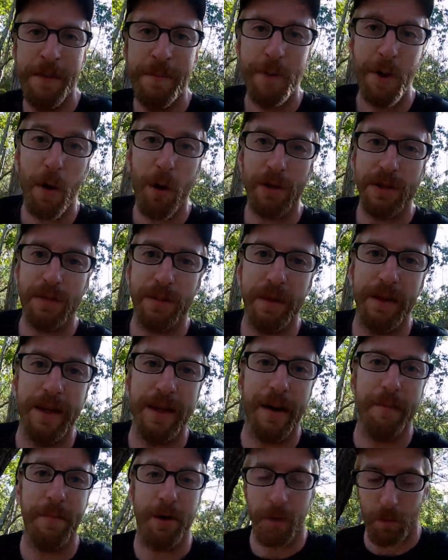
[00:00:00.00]
but
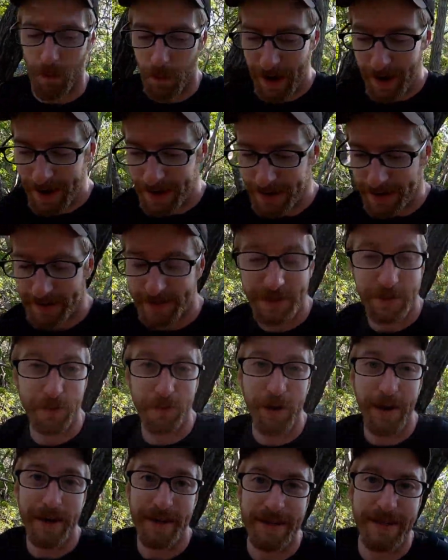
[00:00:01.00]
ultimately I'm gonna wait until
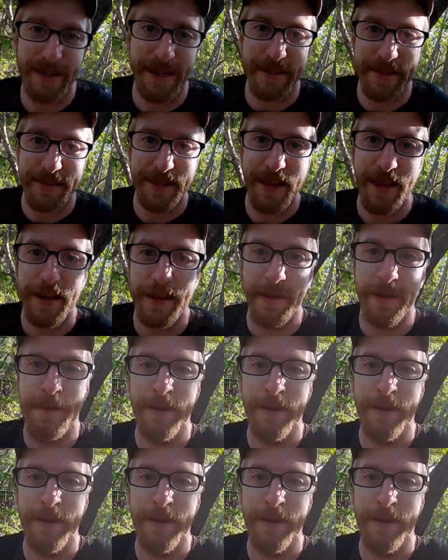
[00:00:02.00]
right at sunset.